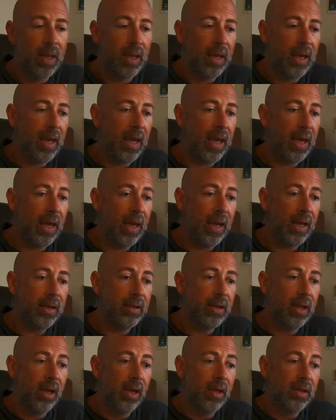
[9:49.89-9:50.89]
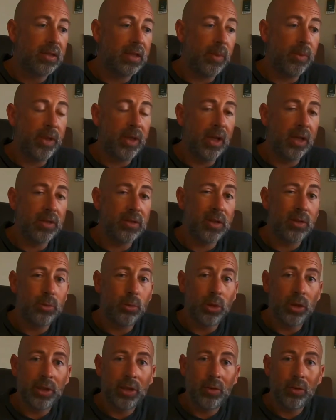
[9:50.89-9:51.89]
And something else that's
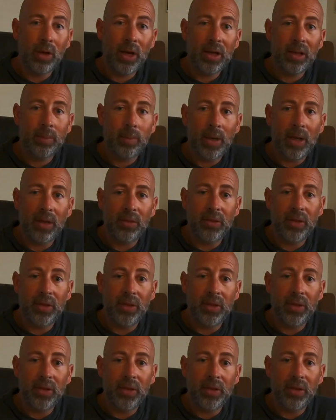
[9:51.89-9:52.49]
really great about